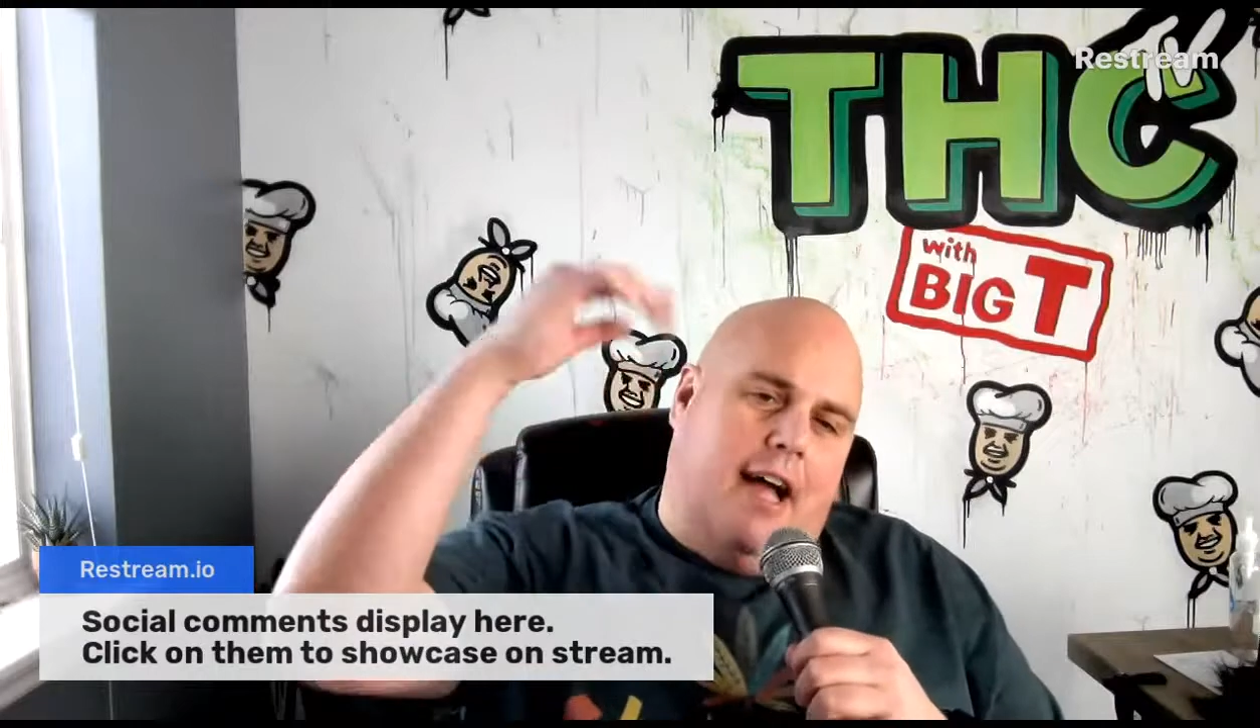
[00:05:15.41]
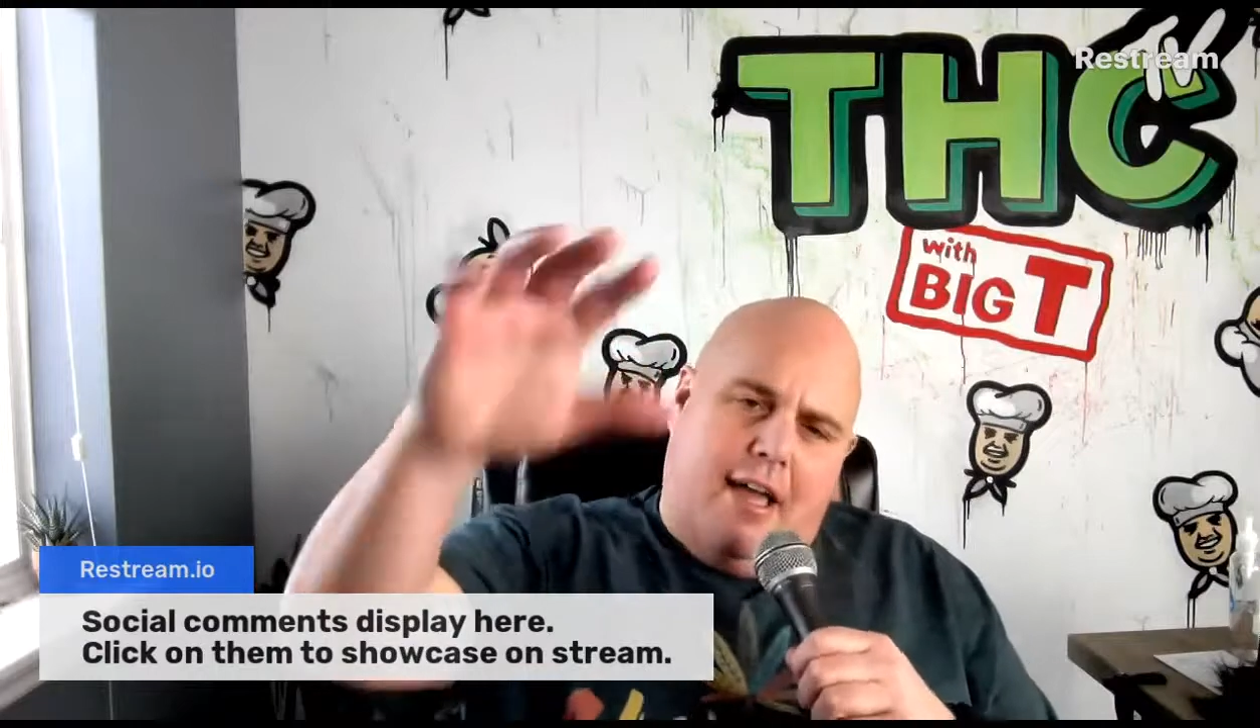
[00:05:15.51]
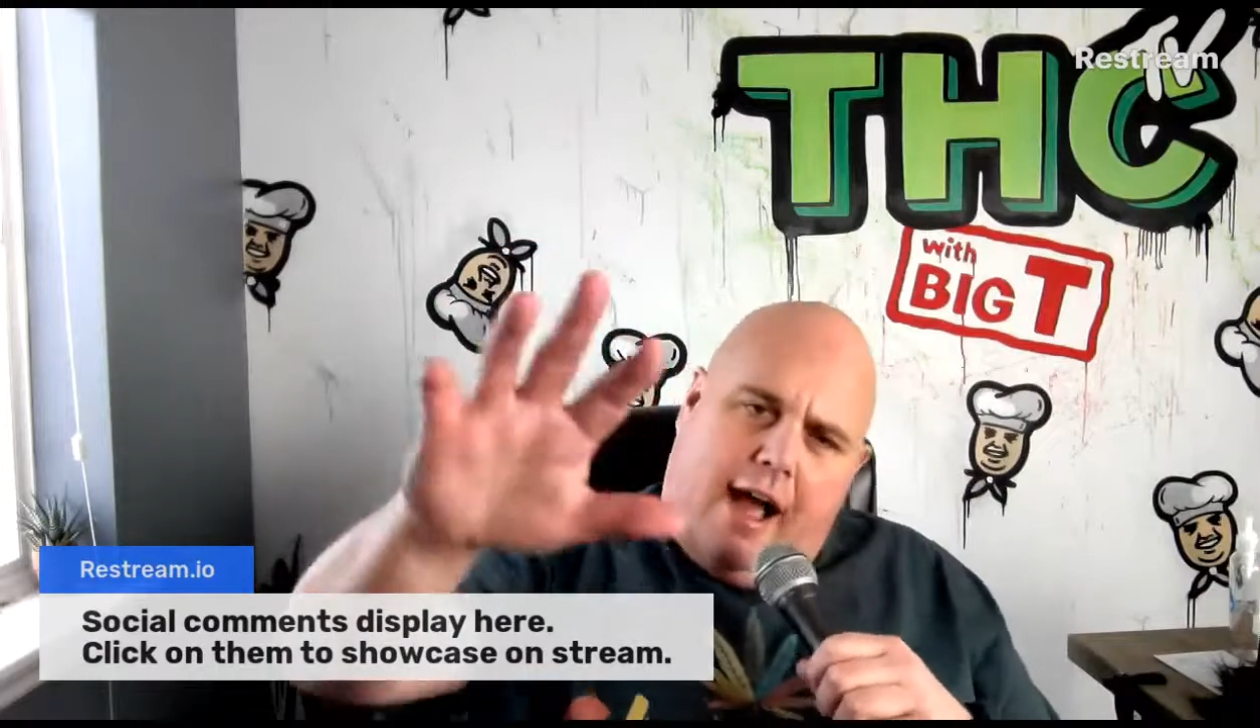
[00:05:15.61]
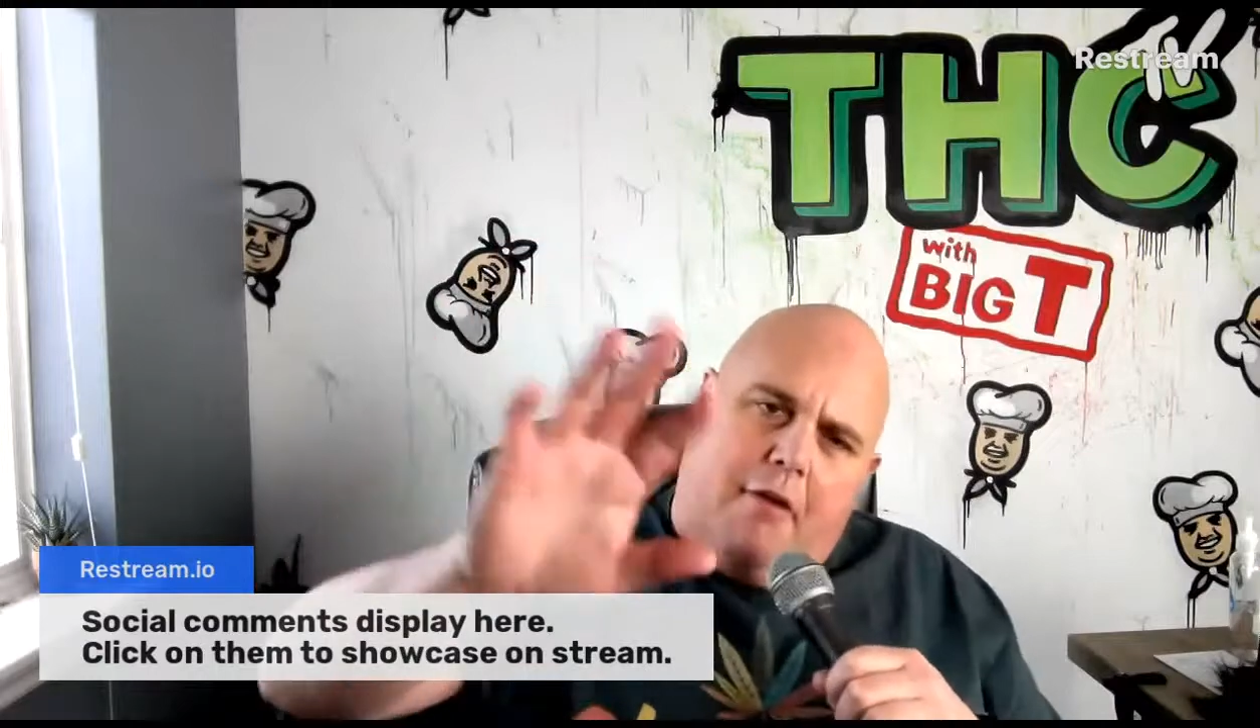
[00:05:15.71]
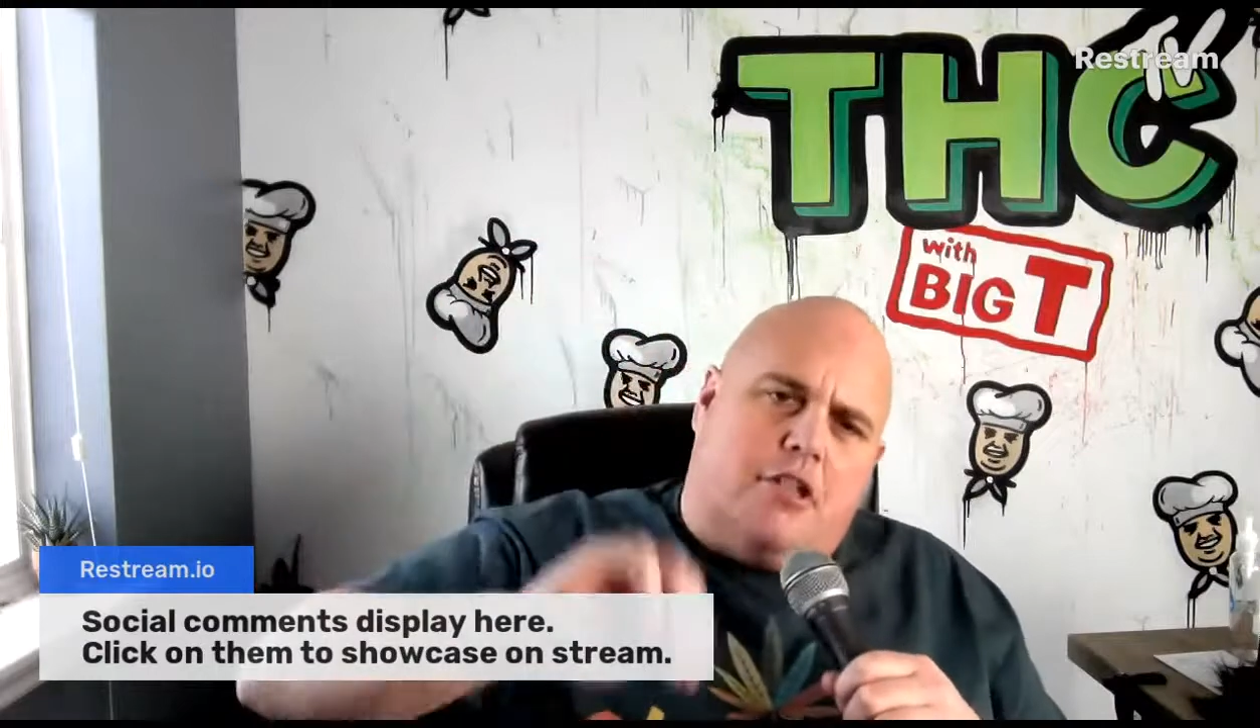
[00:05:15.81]

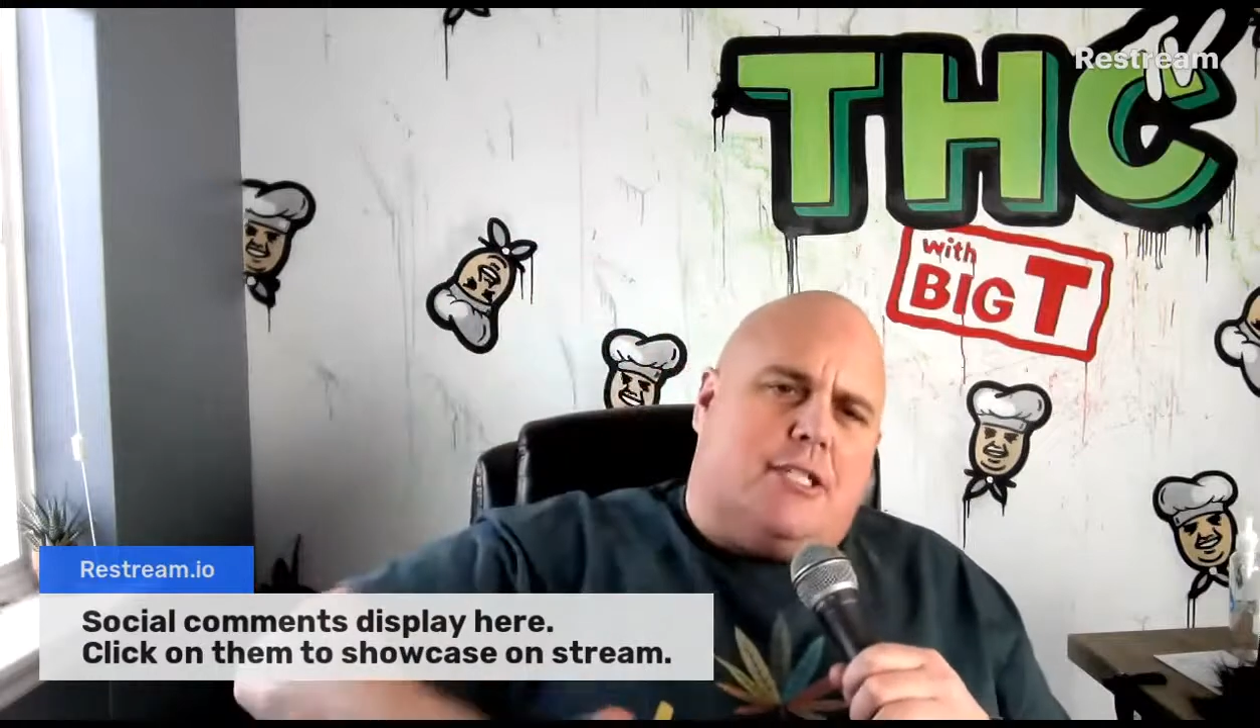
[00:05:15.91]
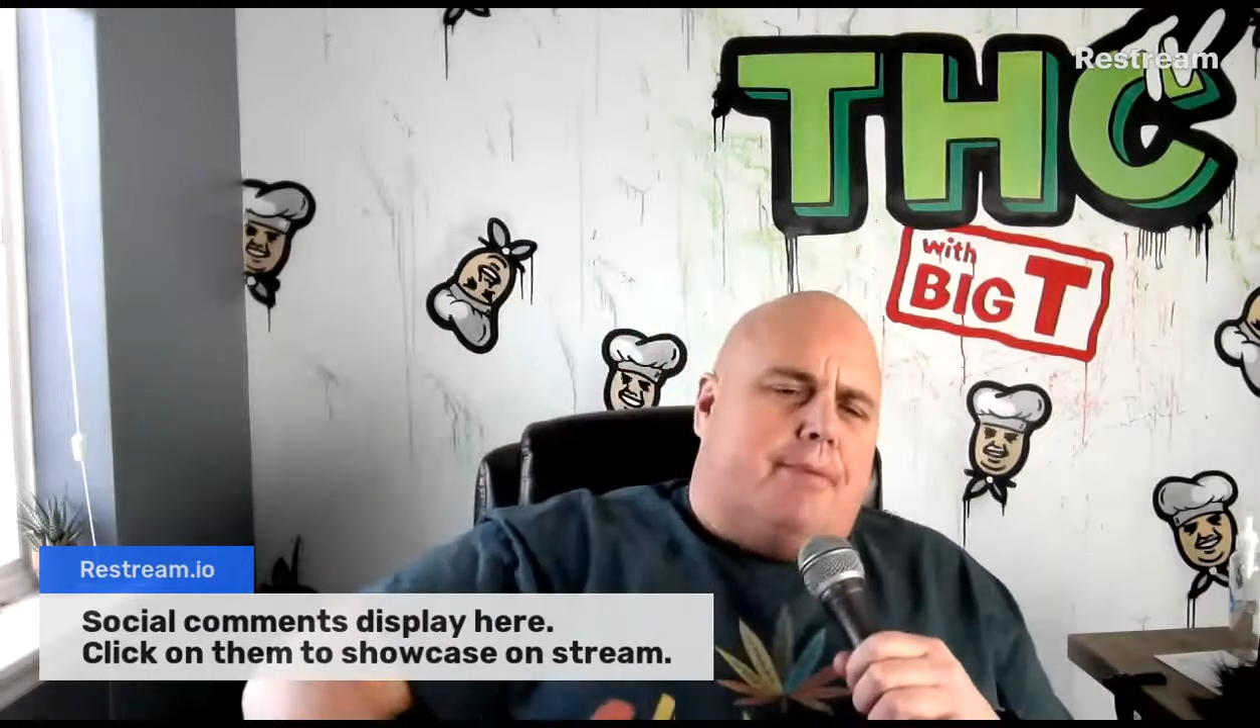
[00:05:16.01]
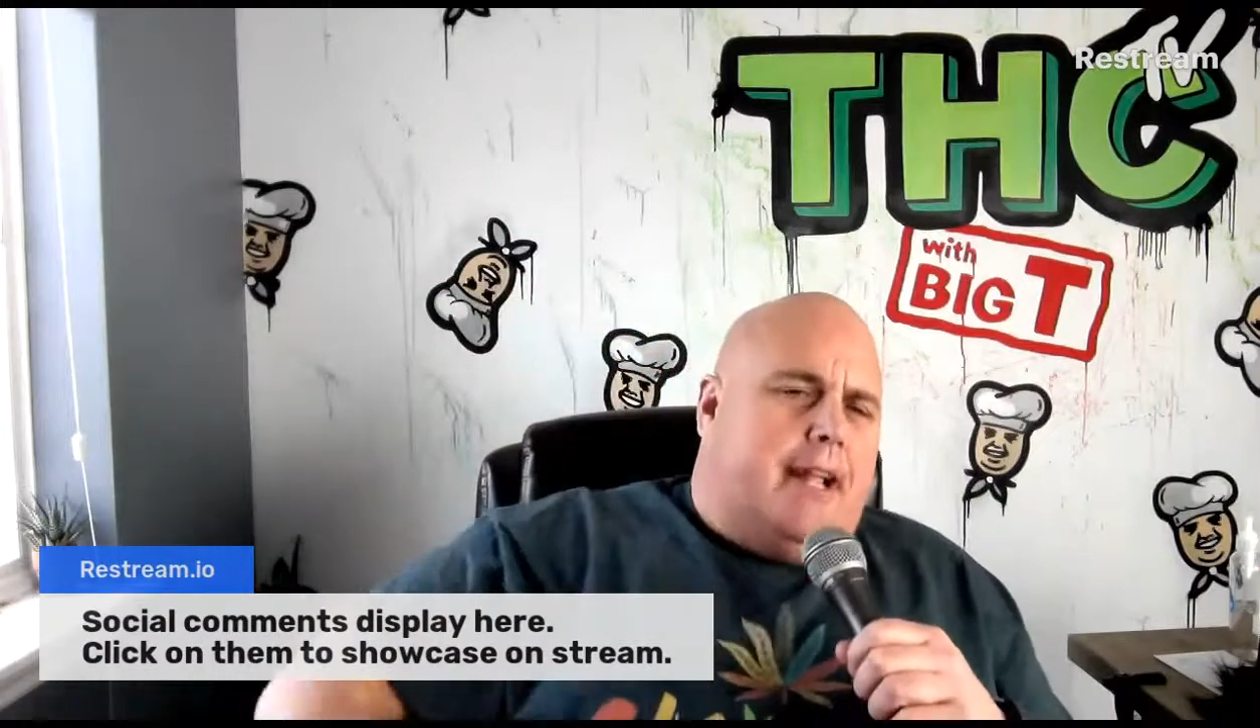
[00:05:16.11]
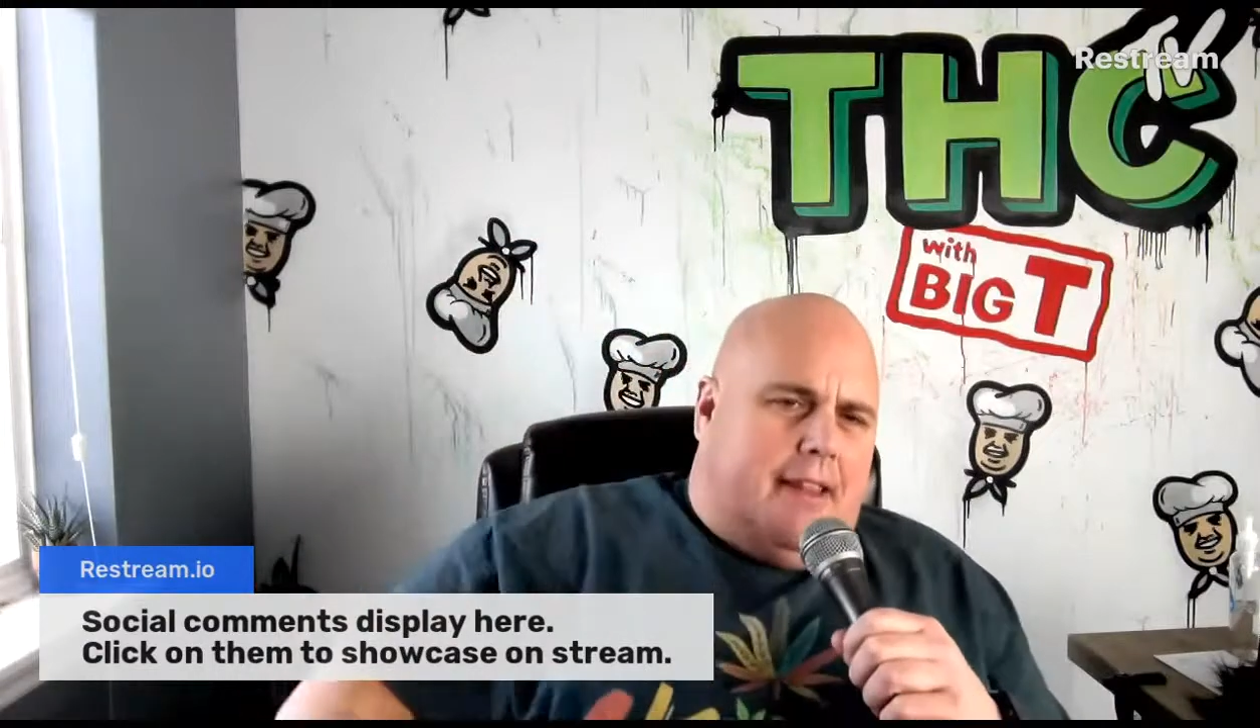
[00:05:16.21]
I respect